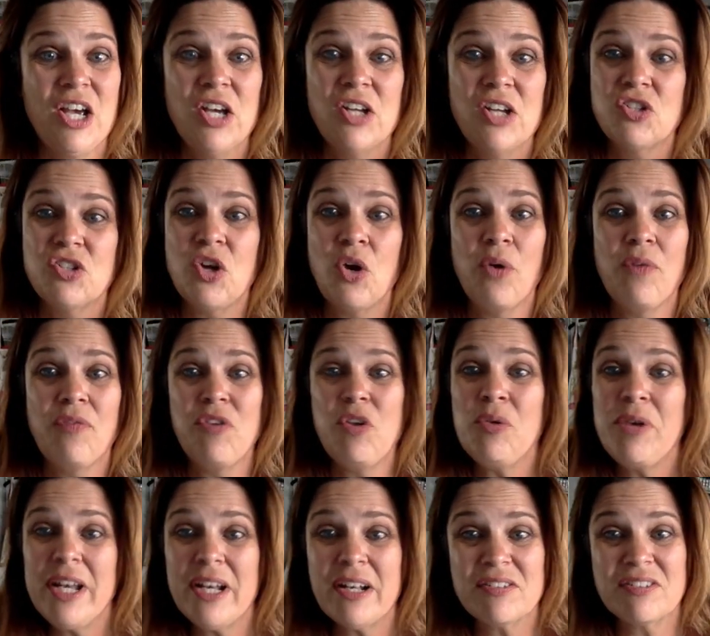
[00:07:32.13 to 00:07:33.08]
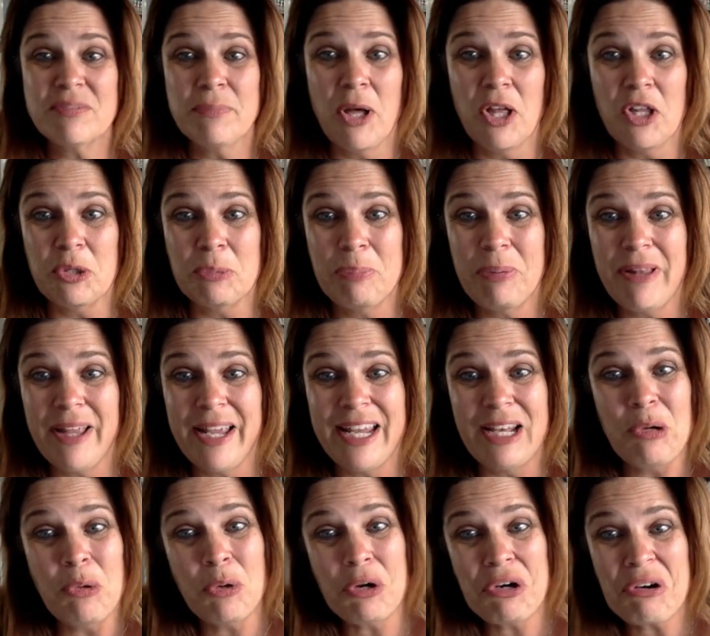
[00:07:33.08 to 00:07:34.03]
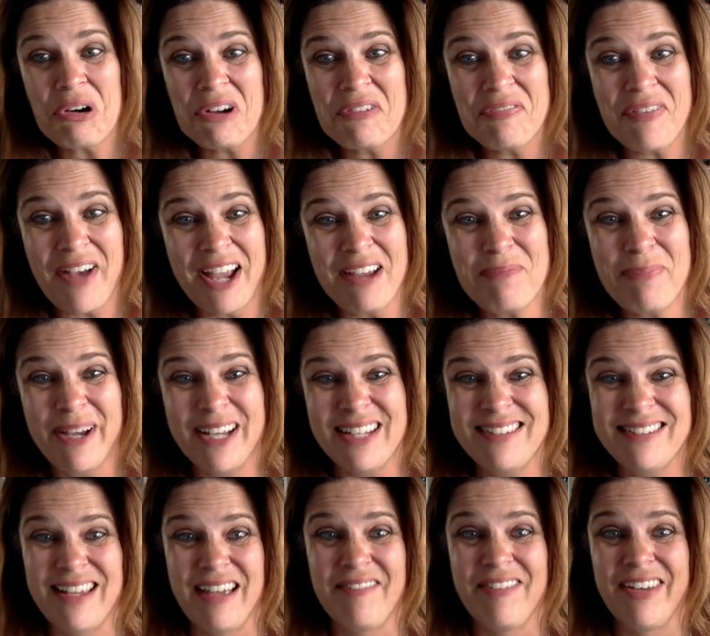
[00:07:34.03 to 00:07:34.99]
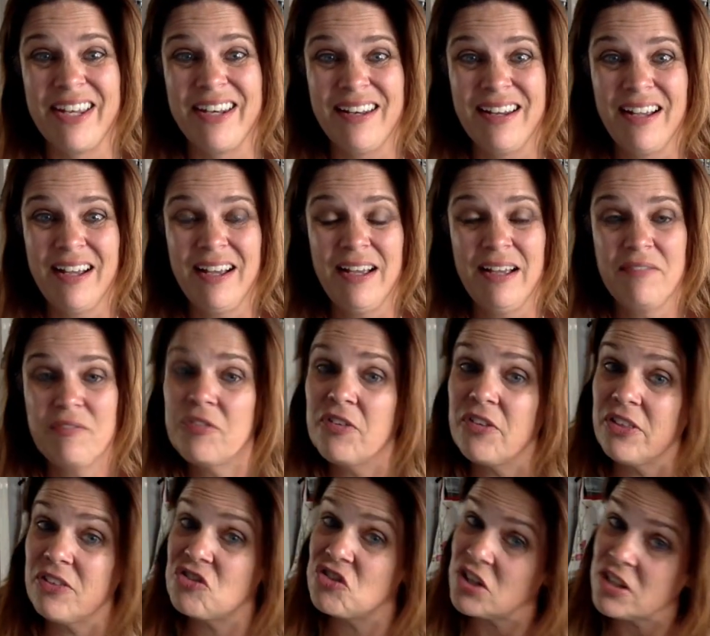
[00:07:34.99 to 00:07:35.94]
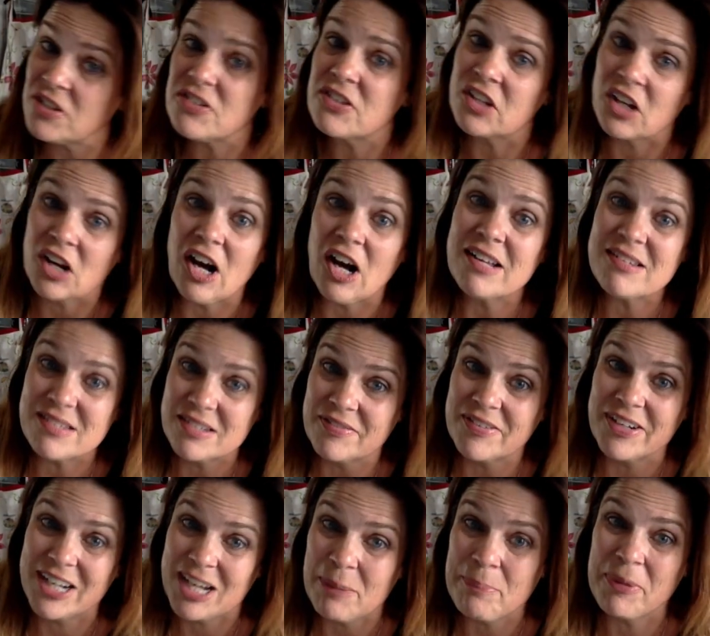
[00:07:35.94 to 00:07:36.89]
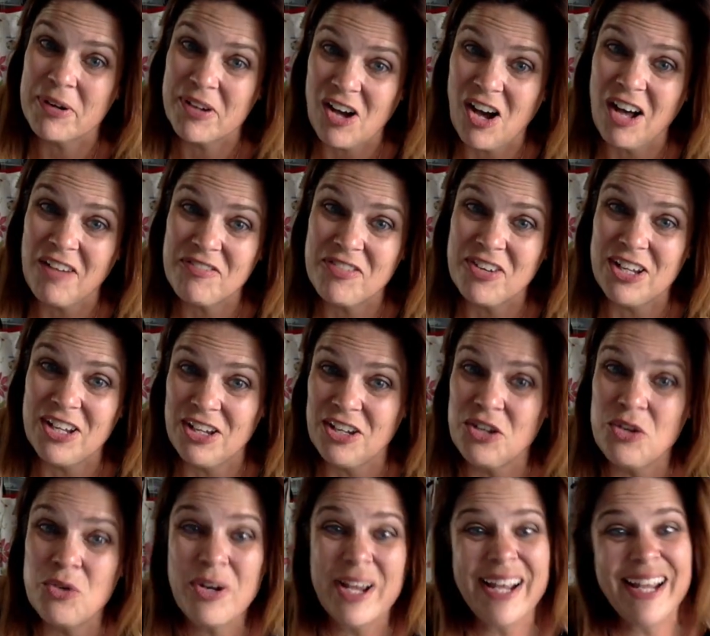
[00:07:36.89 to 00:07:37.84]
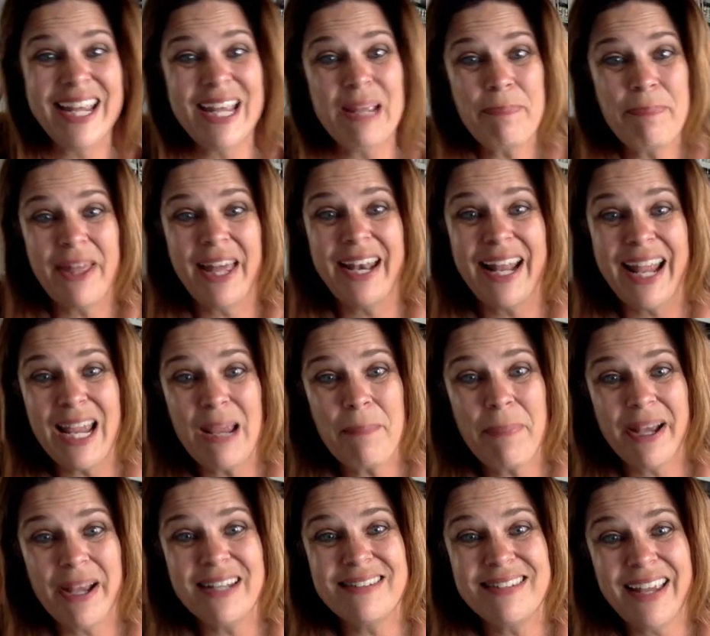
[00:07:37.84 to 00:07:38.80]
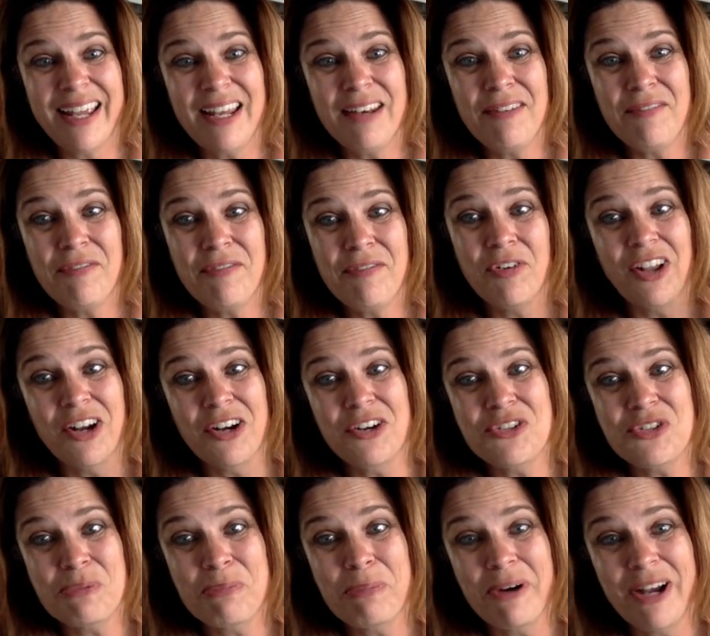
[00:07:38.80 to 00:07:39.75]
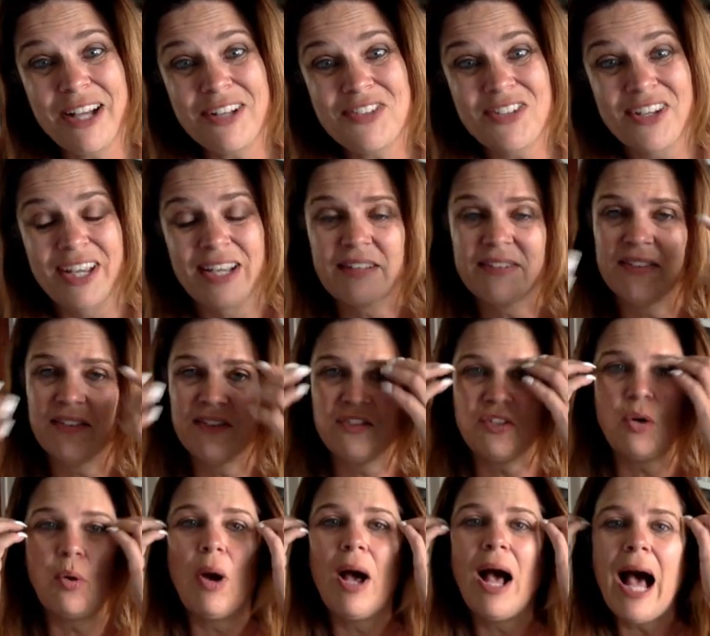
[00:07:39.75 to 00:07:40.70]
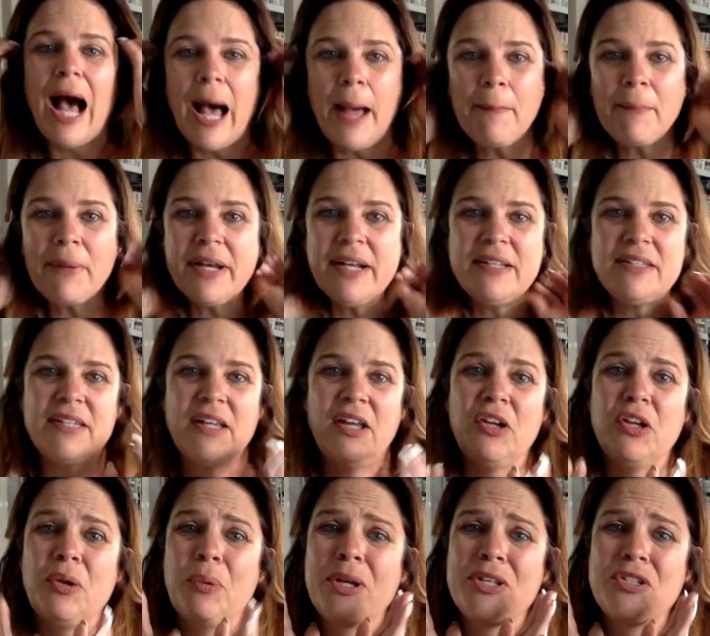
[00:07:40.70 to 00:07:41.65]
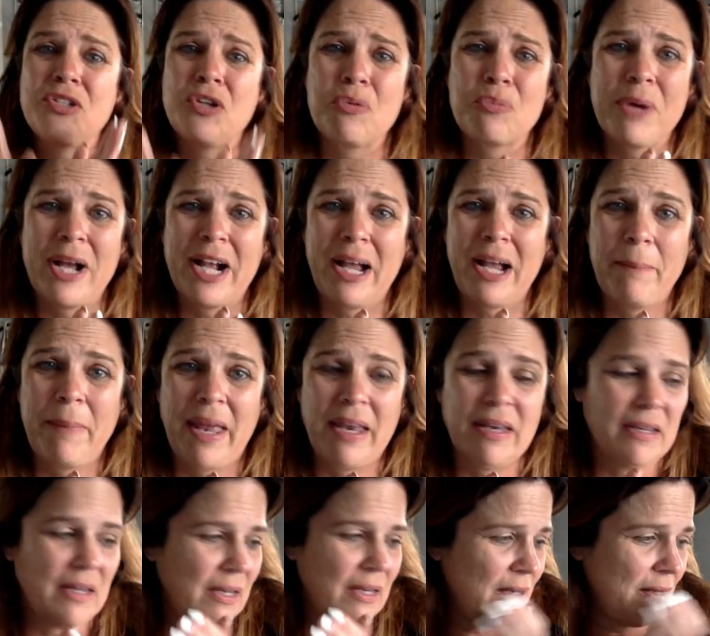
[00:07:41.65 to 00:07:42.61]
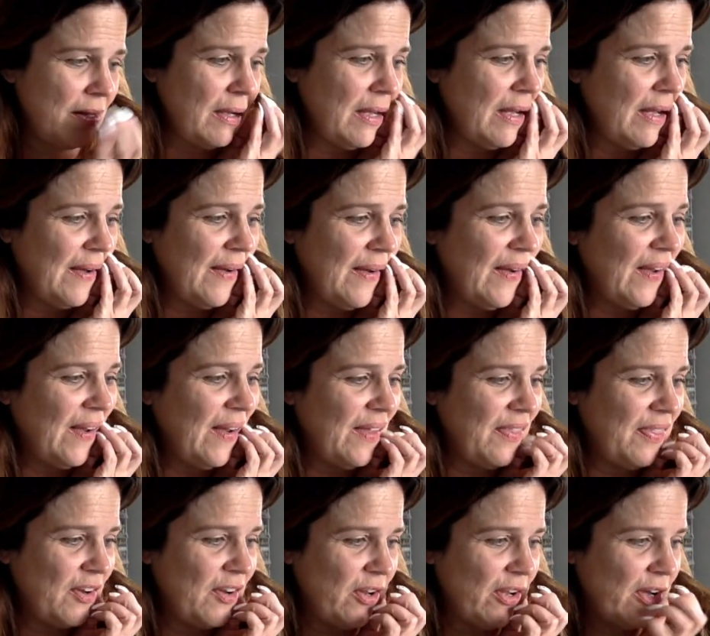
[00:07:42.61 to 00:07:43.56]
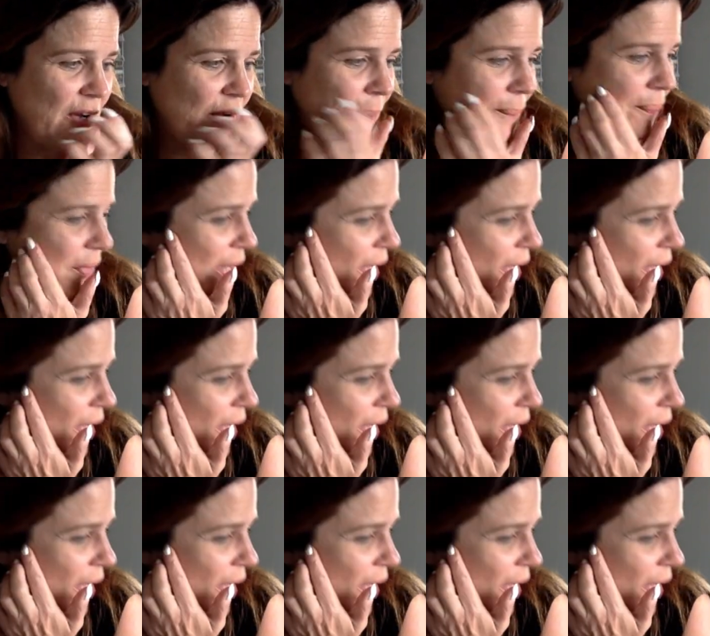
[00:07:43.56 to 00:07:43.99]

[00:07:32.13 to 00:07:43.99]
So if you need a smaller plate, order a 5 by 7 For the, just the cost of a cup of coffee, you can keep that 8 by 10 for larger projects. So I'm going to tell you I don't recommend it. Uh, there you go.